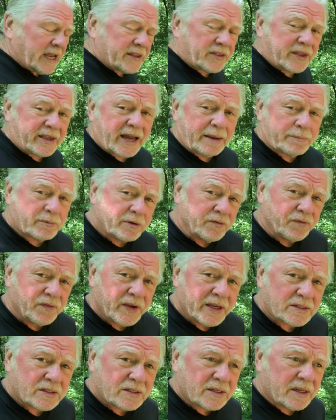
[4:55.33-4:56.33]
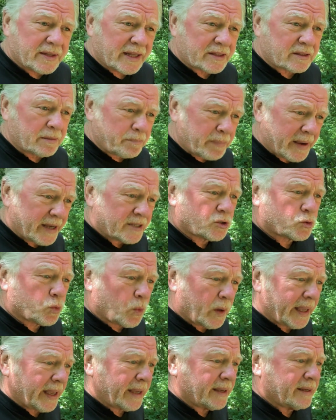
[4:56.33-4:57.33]
think I'm convinced that the best
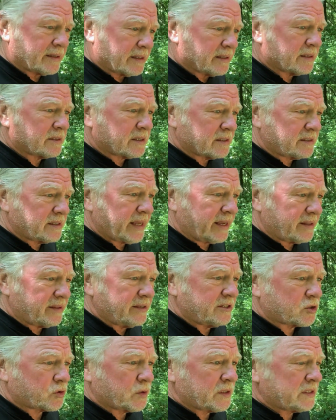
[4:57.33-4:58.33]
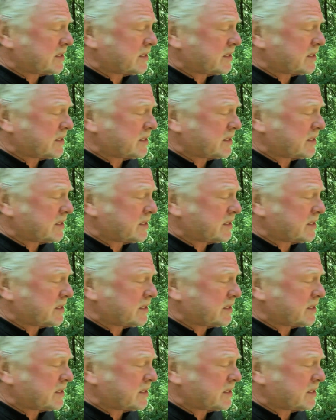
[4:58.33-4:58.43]
way to take these trees